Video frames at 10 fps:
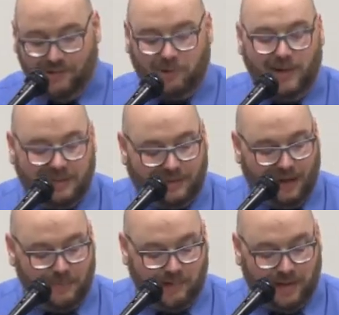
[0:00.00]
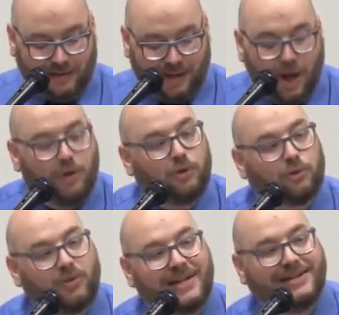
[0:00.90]
direct object
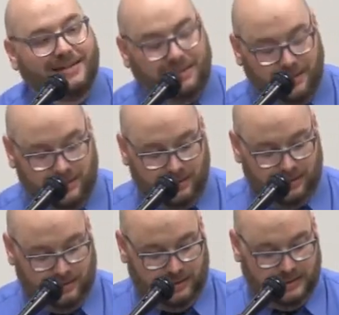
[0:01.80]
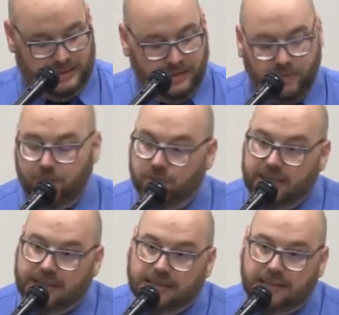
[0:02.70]
threnody in the
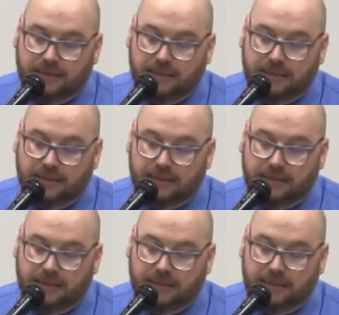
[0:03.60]
Greek,